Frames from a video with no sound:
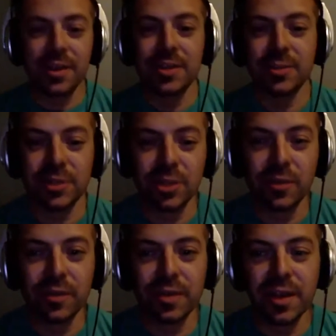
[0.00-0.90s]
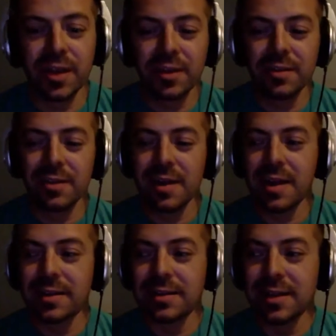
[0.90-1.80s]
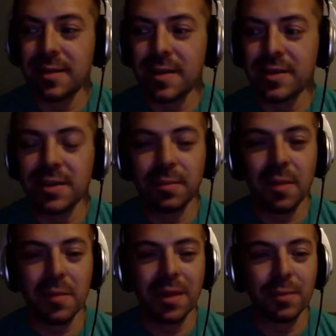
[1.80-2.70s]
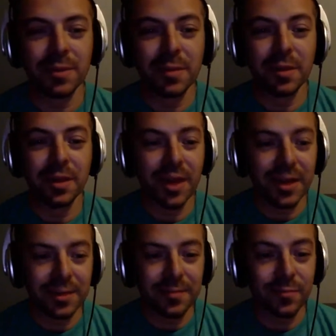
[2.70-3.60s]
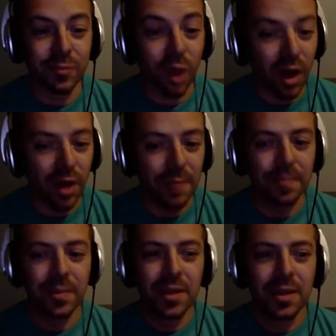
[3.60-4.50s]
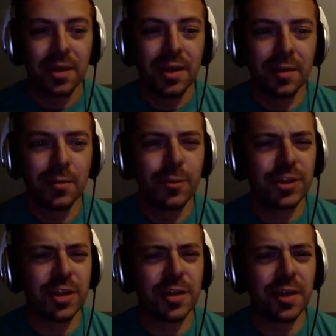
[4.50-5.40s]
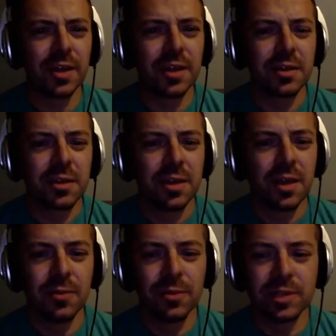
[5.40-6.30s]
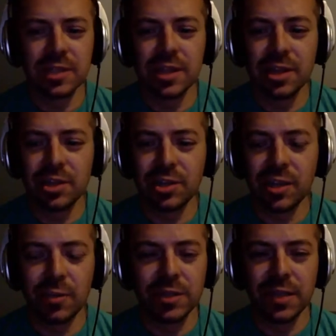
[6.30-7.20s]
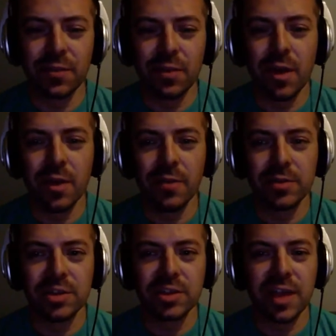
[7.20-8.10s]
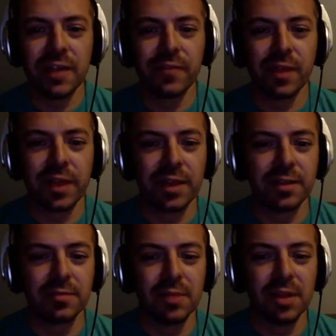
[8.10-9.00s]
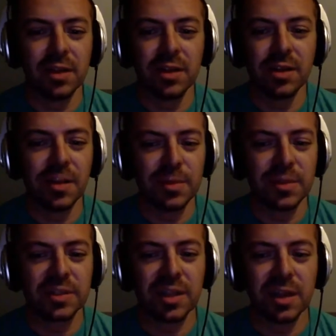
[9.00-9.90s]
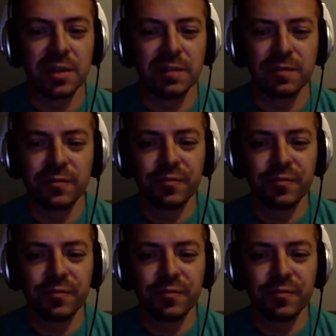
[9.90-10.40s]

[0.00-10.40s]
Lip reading: he switches over to there and ends up coming up with the Monday Night Raw, which I think it was initially, it wasn't even Raw. It was just kind of like clips of